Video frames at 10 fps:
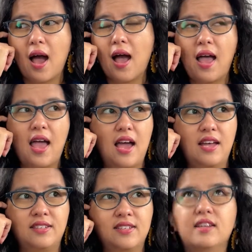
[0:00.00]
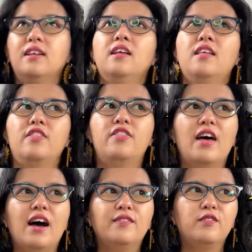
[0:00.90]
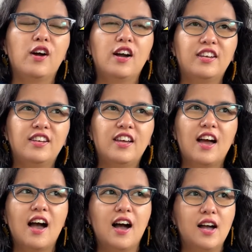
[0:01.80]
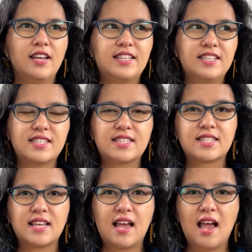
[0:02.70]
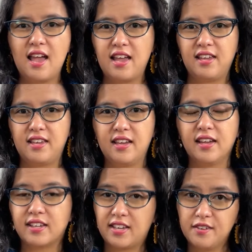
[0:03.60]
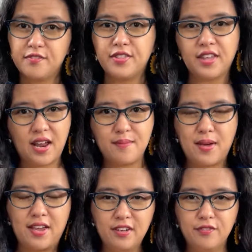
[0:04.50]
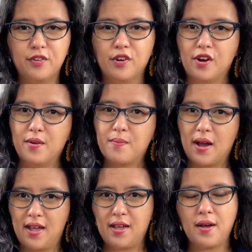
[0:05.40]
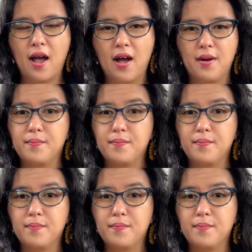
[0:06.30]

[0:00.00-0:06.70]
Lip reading: and that one is a gift that I made for my